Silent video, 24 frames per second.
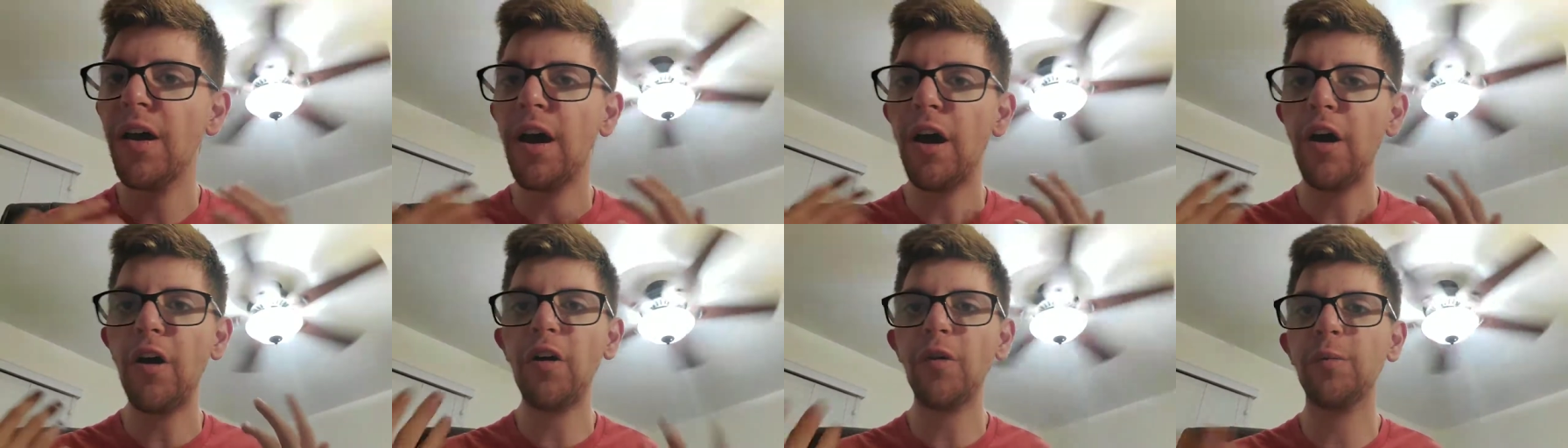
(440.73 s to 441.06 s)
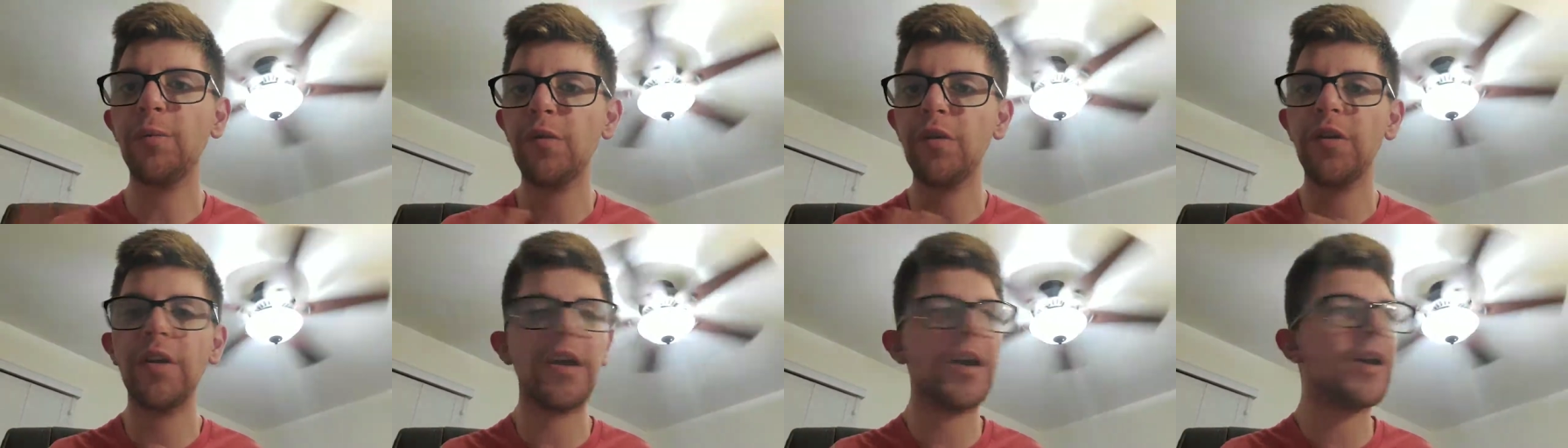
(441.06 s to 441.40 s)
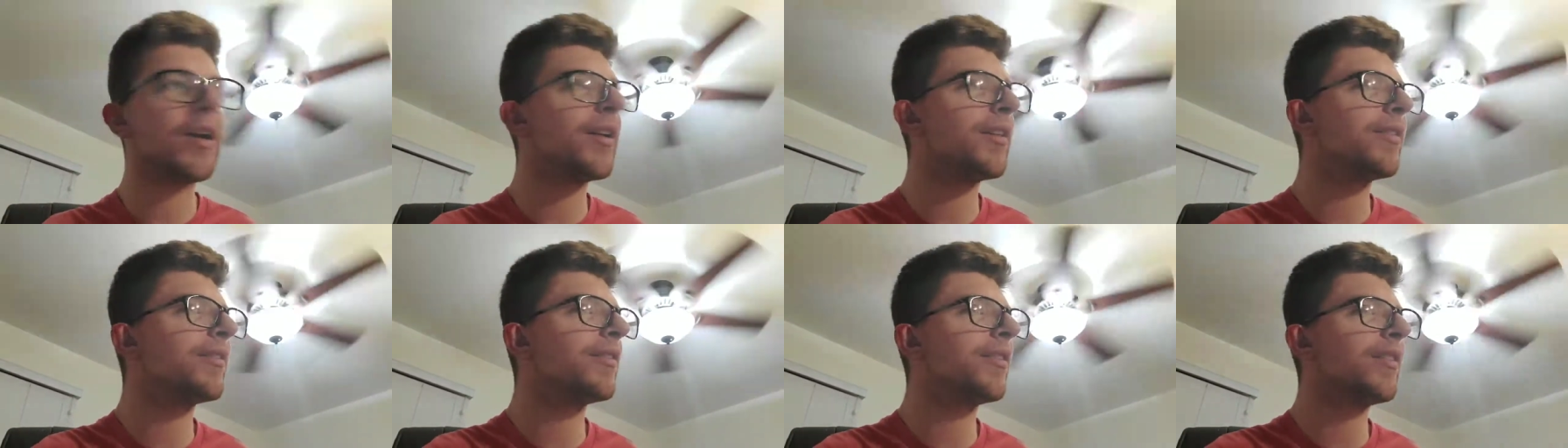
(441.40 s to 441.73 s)
Hope you
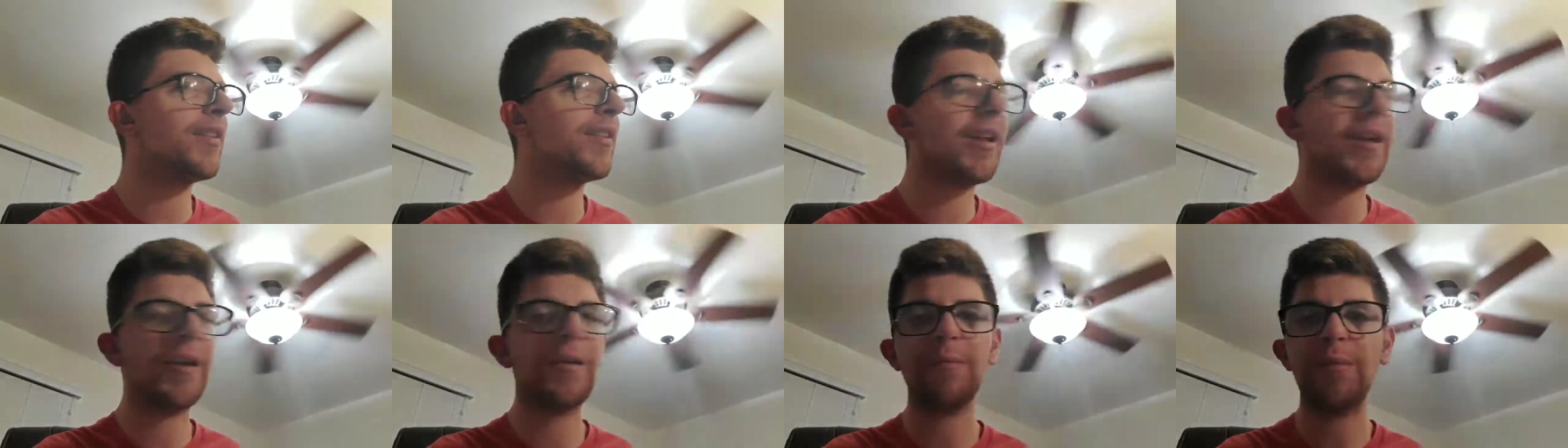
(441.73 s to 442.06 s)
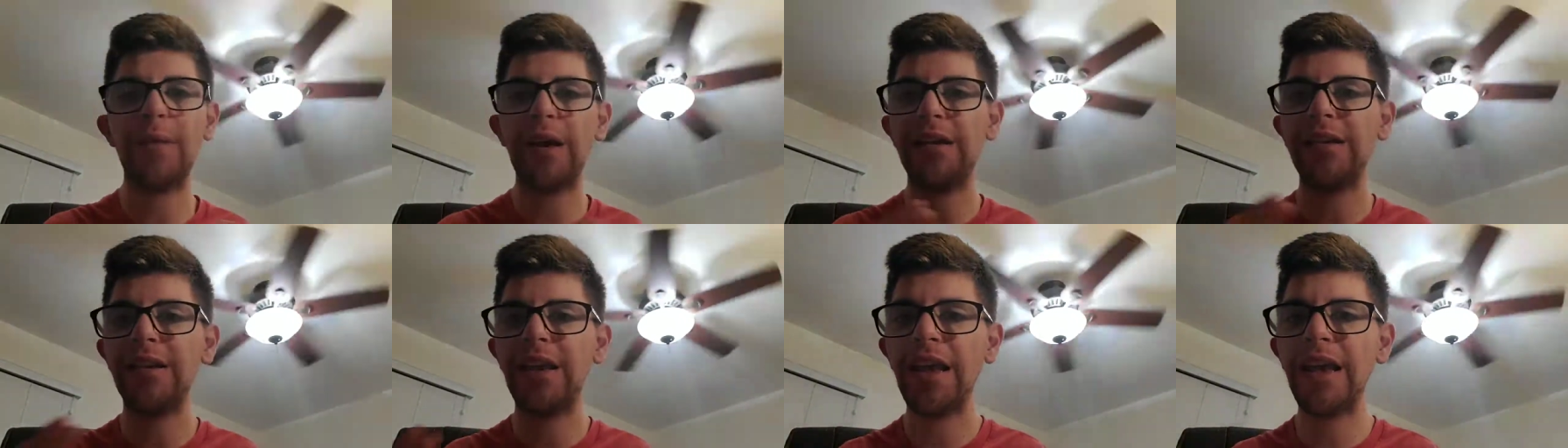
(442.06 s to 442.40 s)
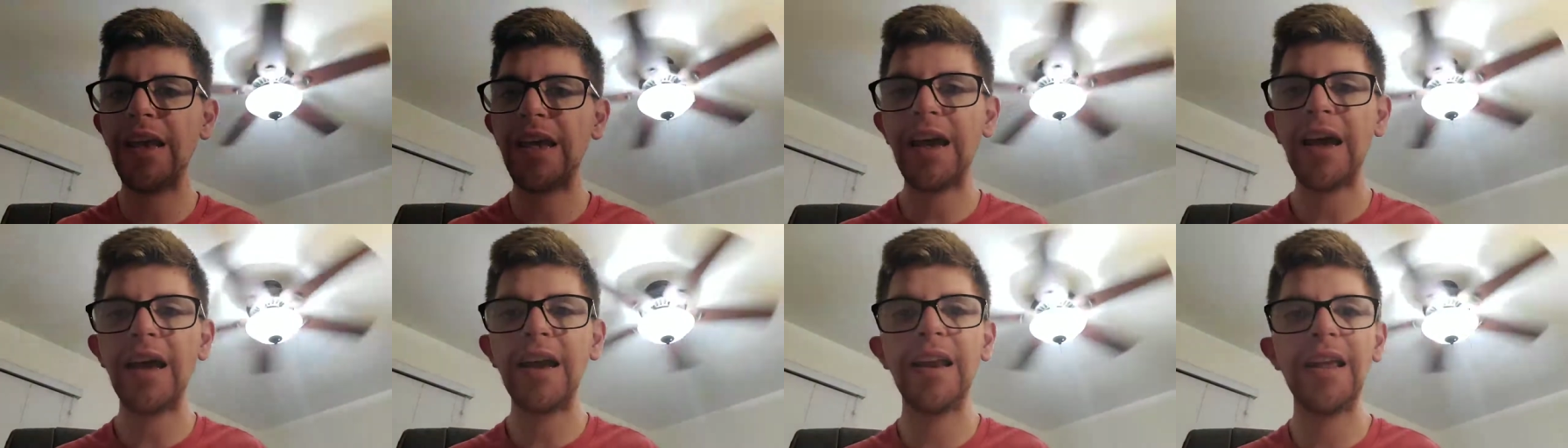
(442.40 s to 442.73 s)
guys like my
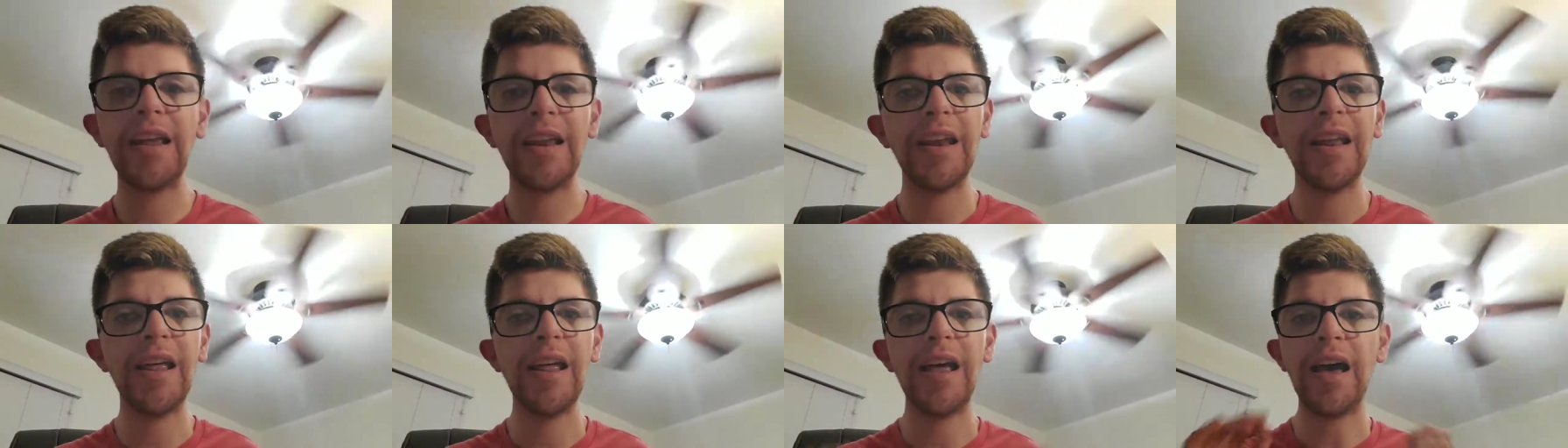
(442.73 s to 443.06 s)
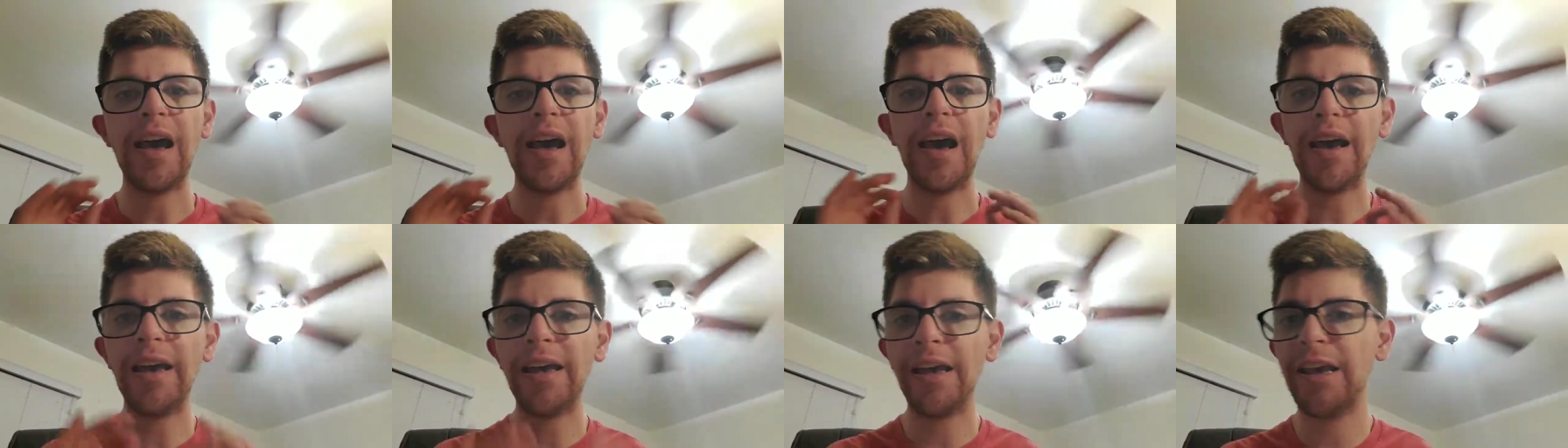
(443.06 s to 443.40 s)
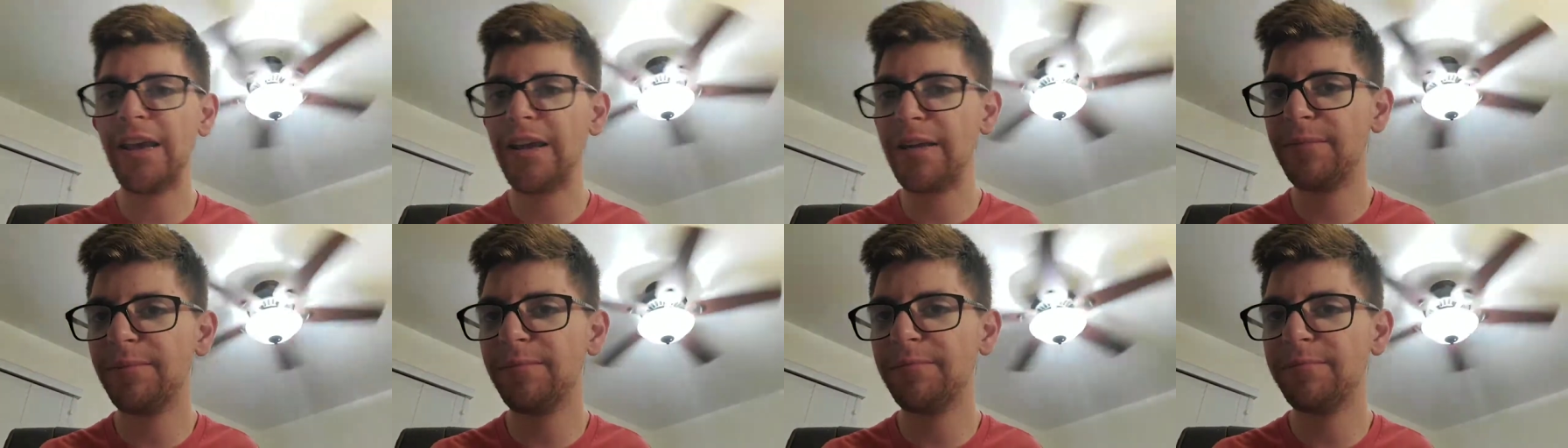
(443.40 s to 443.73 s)
take on it. I
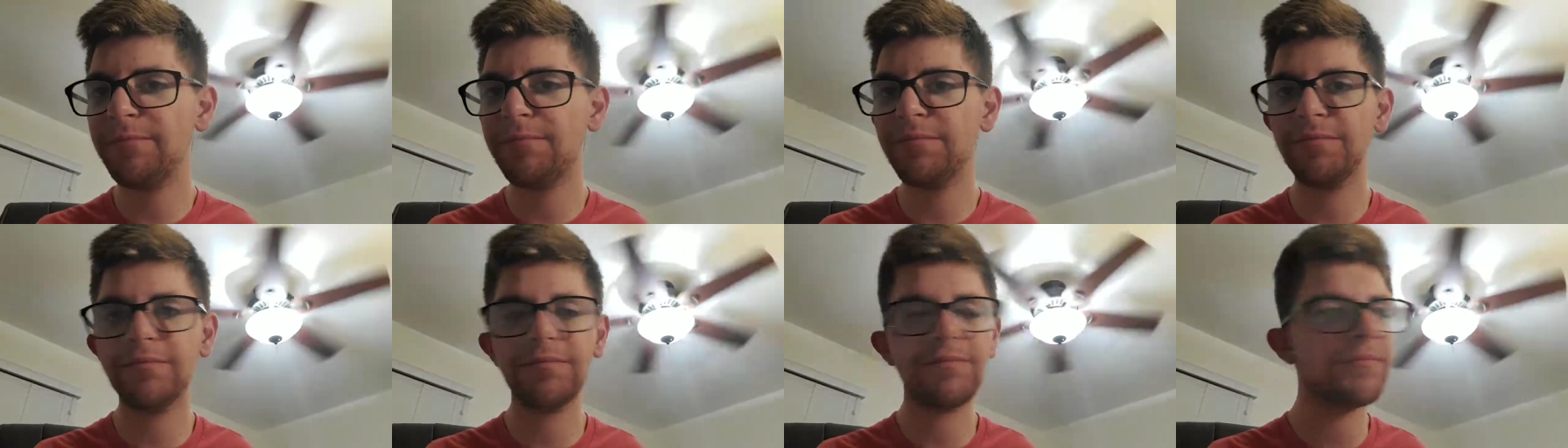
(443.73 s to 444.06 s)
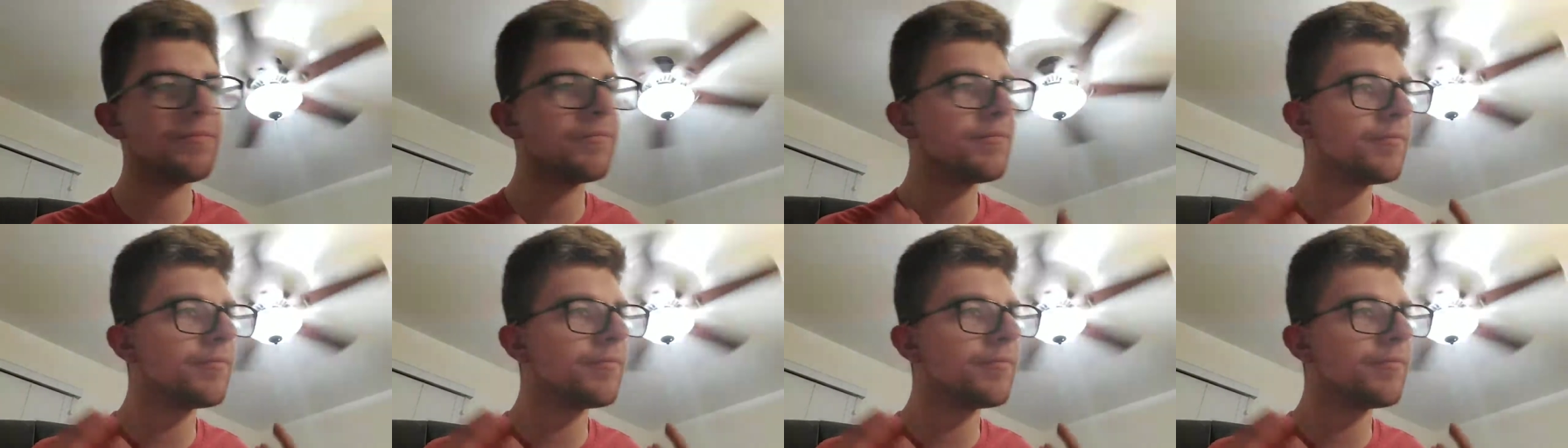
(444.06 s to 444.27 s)
am